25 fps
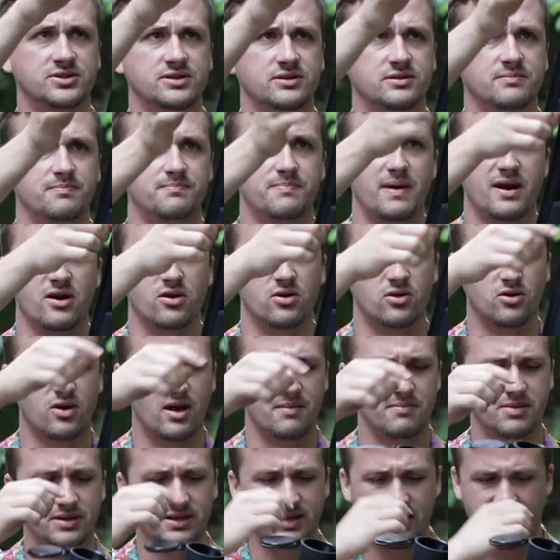The barrel
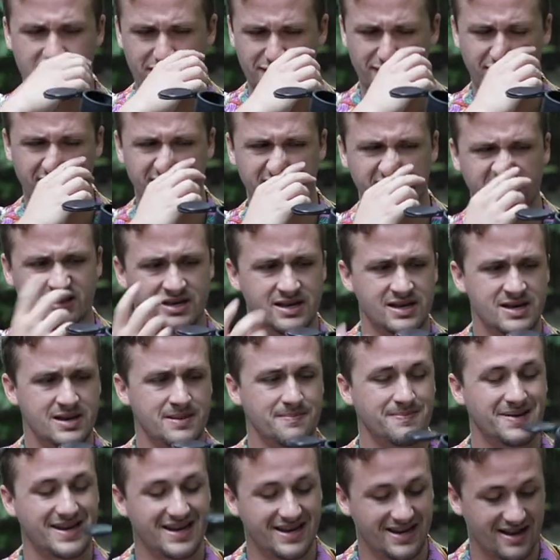I believe is
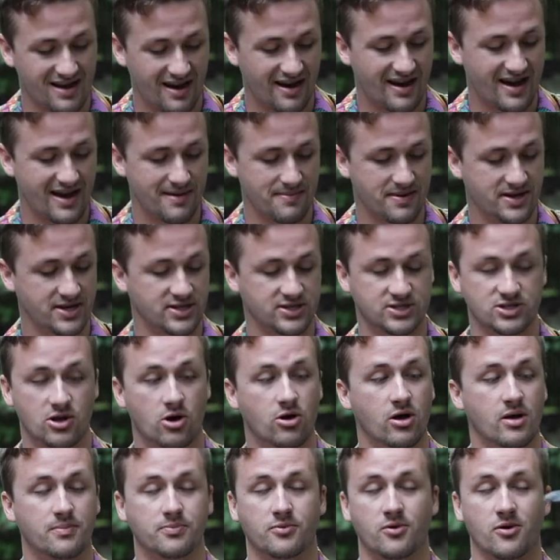PDI, but it is
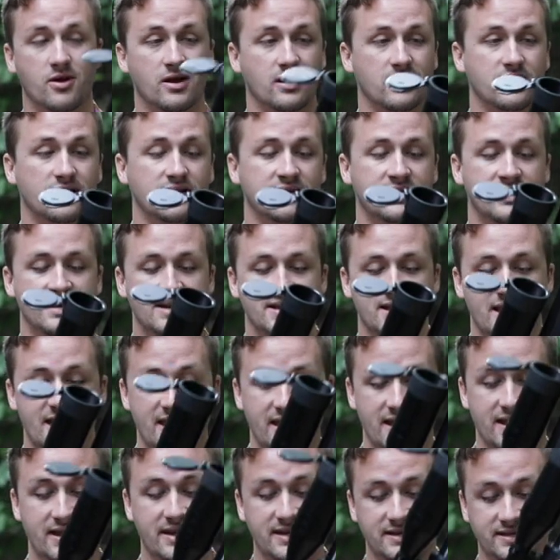all upgraded,
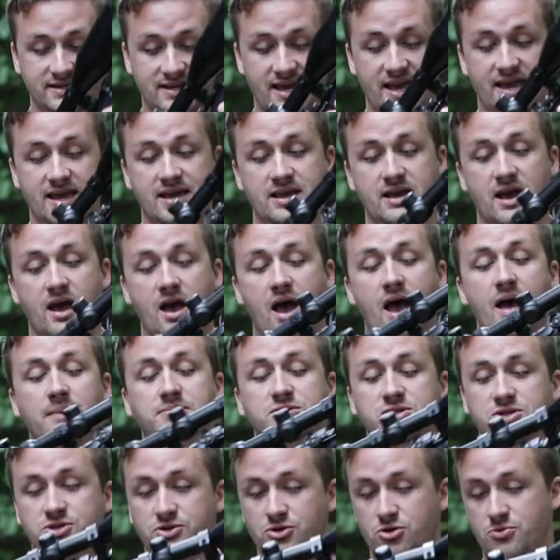and it is a
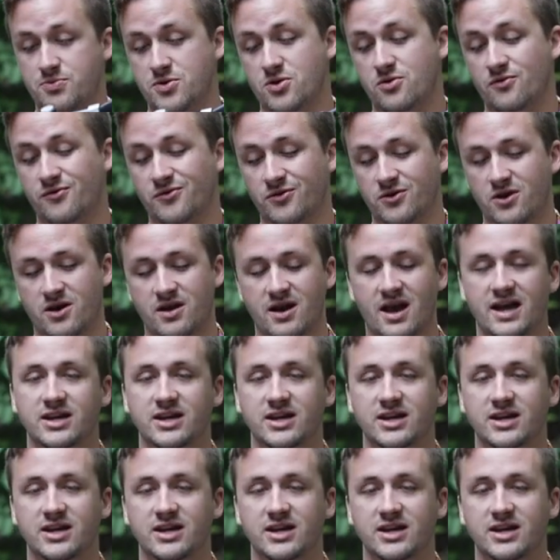absolute beautiful gun.